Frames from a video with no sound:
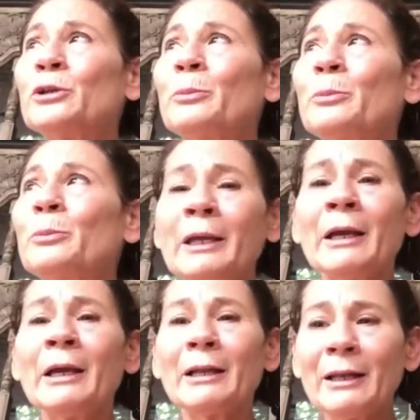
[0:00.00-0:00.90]

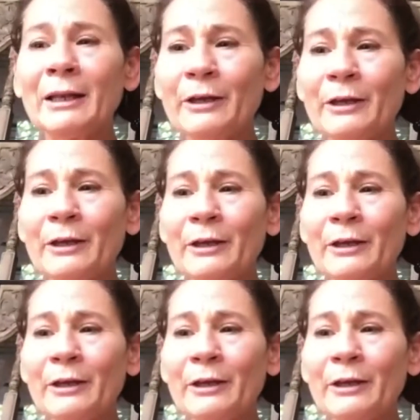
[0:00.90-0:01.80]
harmful, to
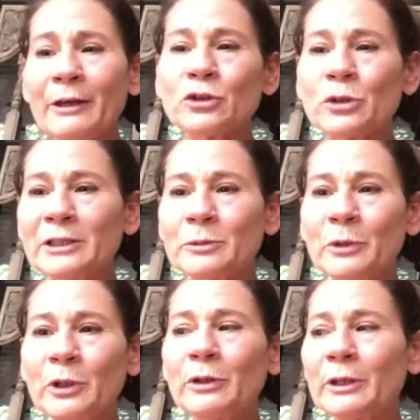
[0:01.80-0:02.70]
be lifted
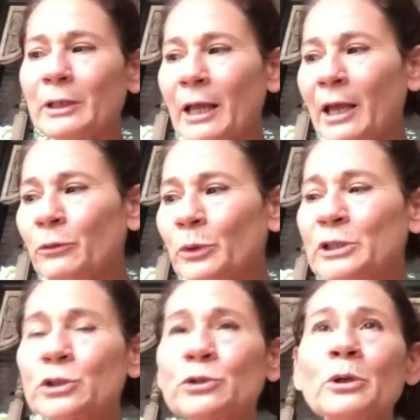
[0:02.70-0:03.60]
and
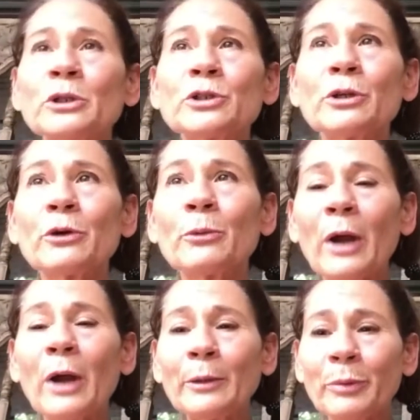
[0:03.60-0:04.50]
transmuted and restored to
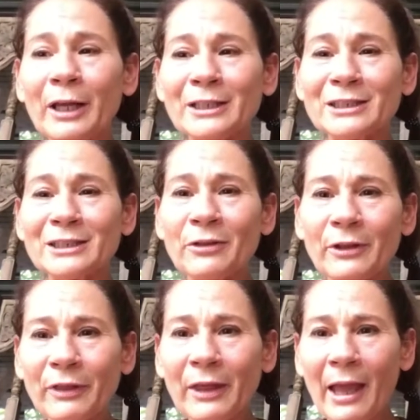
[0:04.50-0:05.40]
their right place
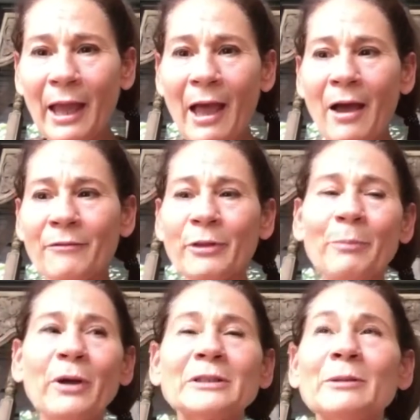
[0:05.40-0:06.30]
so that they have
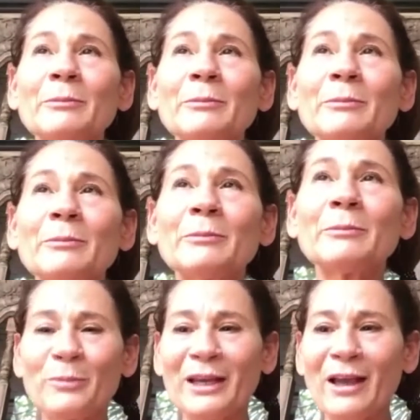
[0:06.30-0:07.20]
the
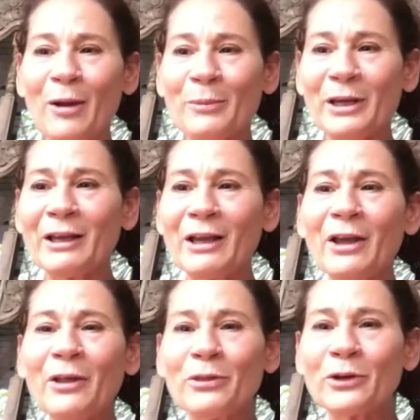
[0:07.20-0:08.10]
possibility of becoming
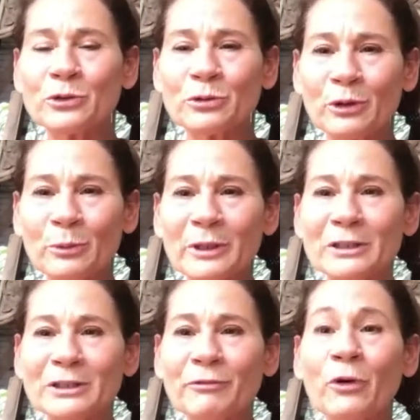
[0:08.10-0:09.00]
their
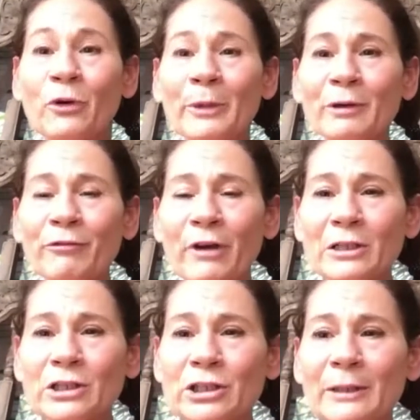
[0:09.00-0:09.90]
truest form and
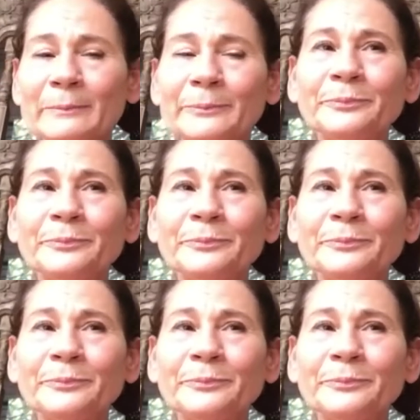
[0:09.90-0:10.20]
function.